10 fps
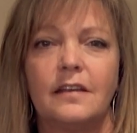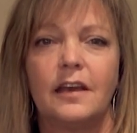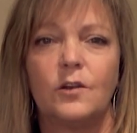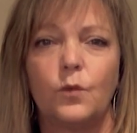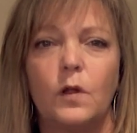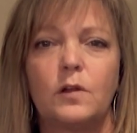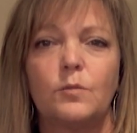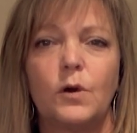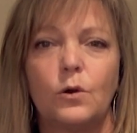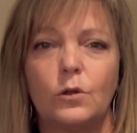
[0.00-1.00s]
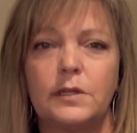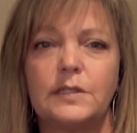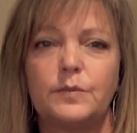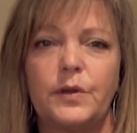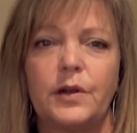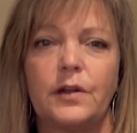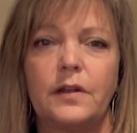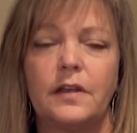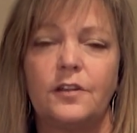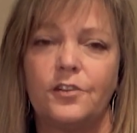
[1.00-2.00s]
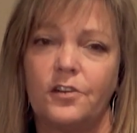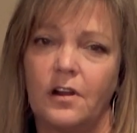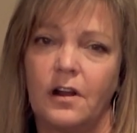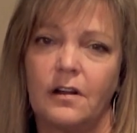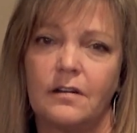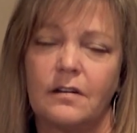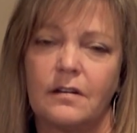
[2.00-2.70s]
and welcome the Holy Spirit into your heart.